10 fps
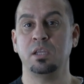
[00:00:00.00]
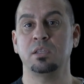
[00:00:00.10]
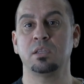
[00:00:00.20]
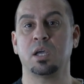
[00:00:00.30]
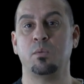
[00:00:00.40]
I
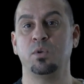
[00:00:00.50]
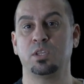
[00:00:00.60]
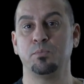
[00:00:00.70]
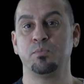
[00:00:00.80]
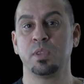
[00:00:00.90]
didn't come with
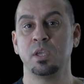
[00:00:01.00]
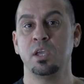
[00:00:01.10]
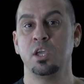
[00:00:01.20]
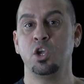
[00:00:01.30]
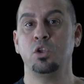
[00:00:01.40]
him.
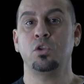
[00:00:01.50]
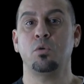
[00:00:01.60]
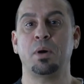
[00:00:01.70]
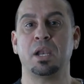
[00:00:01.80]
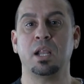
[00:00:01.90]
Io non
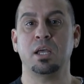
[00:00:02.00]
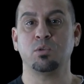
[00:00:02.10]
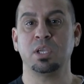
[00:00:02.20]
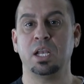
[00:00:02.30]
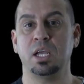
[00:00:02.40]
ho parlato
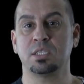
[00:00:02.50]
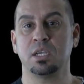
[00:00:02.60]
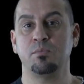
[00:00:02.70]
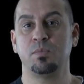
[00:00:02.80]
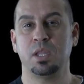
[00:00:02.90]

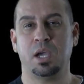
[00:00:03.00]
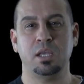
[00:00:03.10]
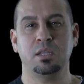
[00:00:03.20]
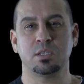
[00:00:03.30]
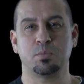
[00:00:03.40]
inglese. I
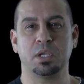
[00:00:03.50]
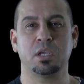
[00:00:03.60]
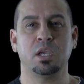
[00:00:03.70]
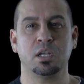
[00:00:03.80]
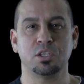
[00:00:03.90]
didn't speak
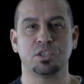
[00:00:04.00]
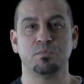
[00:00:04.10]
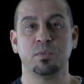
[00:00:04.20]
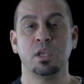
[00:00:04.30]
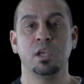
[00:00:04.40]

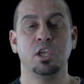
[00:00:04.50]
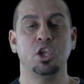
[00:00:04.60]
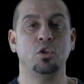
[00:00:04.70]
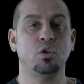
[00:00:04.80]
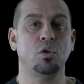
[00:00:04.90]
English.
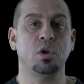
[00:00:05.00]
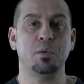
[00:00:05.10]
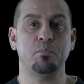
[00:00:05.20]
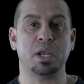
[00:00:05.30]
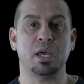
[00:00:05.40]
Io non ho
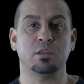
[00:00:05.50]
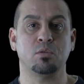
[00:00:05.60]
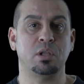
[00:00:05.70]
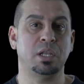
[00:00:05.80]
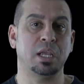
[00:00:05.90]

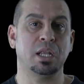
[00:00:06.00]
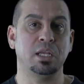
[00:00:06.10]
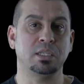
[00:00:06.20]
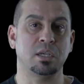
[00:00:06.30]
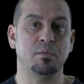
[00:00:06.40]
imparato
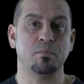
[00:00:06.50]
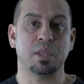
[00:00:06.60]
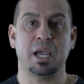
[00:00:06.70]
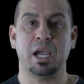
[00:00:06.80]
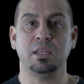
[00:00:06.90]
l'inglese.
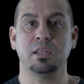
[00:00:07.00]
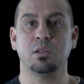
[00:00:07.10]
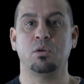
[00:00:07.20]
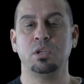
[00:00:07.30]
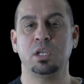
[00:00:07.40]
I didn't
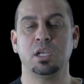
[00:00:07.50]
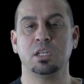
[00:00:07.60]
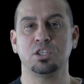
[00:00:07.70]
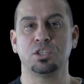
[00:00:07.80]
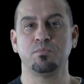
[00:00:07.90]
learn
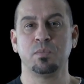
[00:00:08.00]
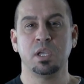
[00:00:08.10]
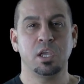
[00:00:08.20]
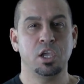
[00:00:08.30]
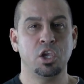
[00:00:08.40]
English.
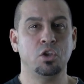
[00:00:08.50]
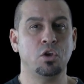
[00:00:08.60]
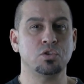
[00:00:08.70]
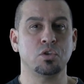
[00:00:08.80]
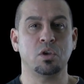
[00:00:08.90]
Io
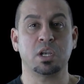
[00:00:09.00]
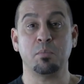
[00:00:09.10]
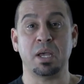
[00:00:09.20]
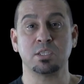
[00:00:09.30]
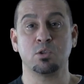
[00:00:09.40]
non sono
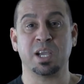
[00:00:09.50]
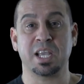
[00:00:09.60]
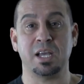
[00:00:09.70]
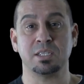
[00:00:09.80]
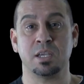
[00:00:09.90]
rimasto a
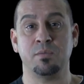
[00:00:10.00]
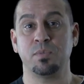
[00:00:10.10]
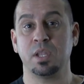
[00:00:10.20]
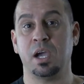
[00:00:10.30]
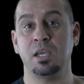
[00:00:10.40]
casa.
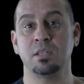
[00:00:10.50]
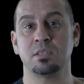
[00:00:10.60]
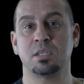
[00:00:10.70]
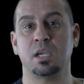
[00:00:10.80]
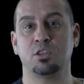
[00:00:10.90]
I didn't
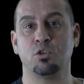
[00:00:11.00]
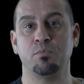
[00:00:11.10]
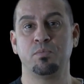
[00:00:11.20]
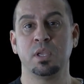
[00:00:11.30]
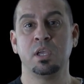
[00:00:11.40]
stay at
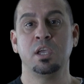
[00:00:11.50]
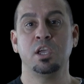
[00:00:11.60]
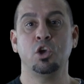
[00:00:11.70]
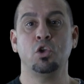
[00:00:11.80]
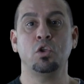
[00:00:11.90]
home.
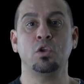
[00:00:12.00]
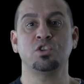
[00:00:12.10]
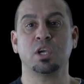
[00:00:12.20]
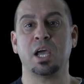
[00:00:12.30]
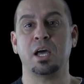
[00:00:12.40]
Io non ho
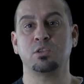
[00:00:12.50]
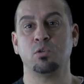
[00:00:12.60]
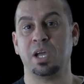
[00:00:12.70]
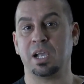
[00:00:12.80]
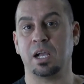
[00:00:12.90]

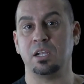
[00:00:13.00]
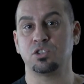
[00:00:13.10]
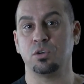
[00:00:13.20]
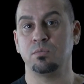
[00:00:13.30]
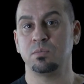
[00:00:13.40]
giocato a
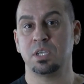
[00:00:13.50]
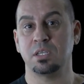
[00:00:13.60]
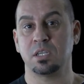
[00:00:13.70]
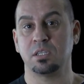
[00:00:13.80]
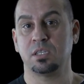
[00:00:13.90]
calcio
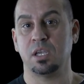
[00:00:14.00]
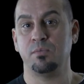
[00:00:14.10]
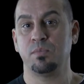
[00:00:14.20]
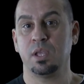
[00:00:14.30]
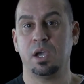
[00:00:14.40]
senza di te.
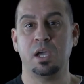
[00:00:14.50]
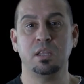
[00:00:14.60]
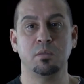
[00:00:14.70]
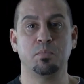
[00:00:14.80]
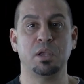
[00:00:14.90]
I
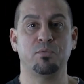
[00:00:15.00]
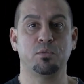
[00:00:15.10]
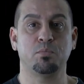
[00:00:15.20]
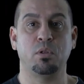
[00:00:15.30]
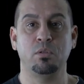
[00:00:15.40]
didn't play
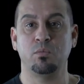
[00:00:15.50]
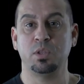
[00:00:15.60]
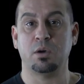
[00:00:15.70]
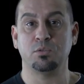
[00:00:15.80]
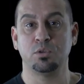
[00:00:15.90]
football
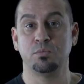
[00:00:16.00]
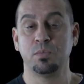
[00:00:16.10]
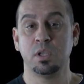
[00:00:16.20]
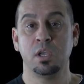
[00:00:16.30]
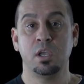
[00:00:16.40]
without you.
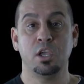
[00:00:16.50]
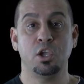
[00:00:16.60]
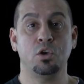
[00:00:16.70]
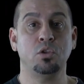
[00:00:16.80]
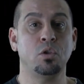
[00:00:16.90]

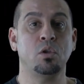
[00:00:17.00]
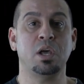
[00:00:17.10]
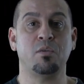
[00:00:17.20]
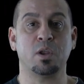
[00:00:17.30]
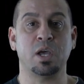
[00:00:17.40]
Io non ho
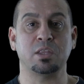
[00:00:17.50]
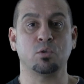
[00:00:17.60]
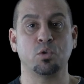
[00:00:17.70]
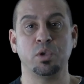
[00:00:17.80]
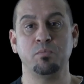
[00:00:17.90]

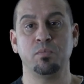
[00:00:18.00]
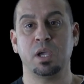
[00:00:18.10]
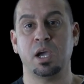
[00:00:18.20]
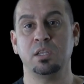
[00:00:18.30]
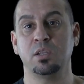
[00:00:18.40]
lavorato qui.
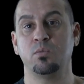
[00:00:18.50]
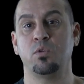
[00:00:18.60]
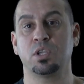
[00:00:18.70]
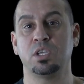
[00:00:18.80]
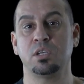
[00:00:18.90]
I didn't
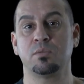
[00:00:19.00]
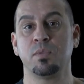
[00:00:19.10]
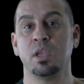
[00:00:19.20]
work here.